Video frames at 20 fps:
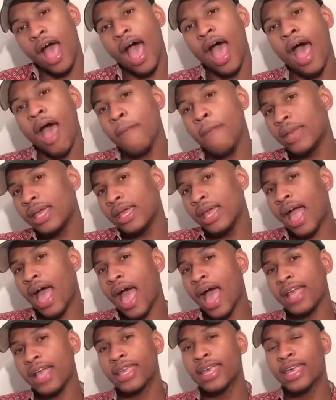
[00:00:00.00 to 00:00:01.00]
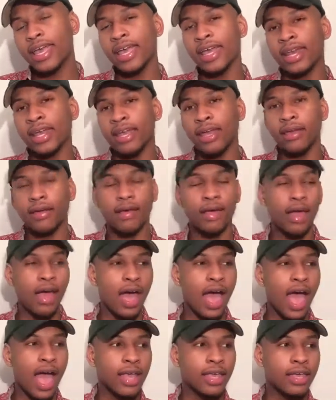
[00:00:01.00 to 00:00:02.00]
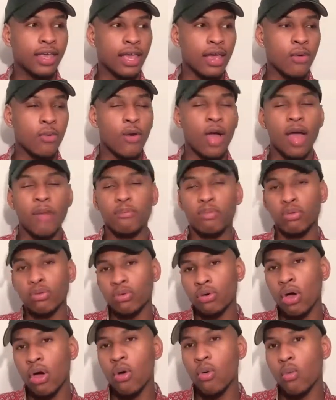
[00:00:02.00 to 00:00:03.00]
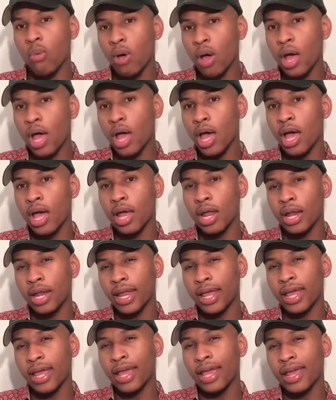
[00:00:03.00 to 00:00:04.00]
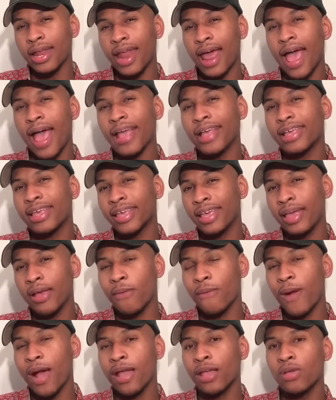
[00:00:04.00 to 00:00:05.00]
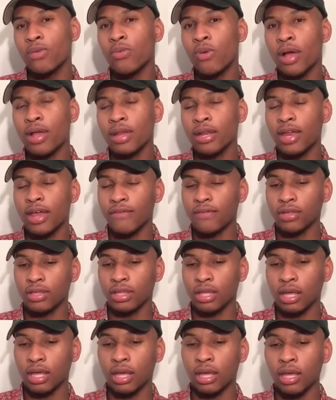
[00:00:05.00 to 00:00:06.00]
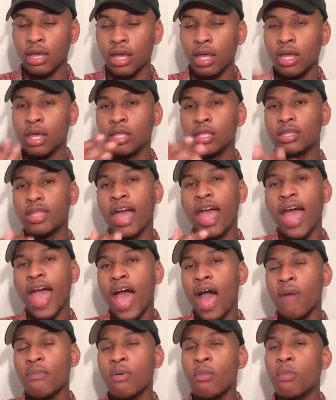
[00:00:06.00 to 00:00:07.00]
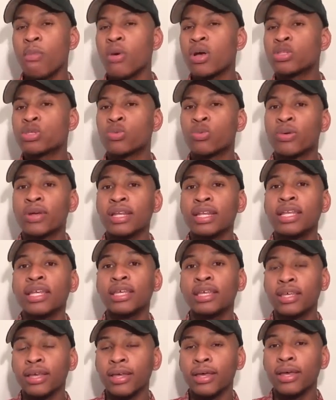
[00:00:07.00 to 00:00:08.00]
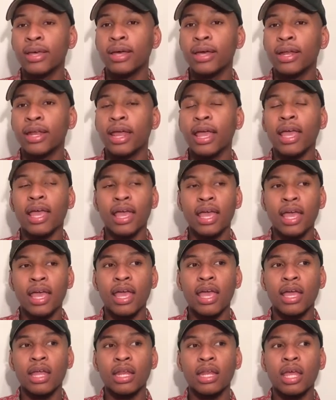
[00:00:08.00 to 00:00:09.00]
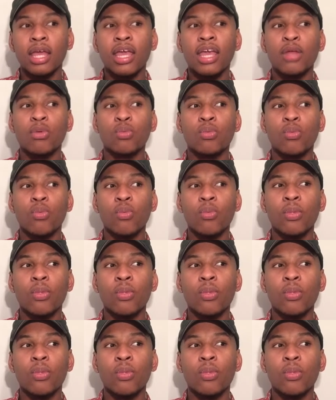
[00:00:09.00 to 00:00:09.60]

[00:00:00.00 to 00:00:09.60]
I mean, I get it. I get why Bruno won, and I get why he won and everything. That album was really good, and it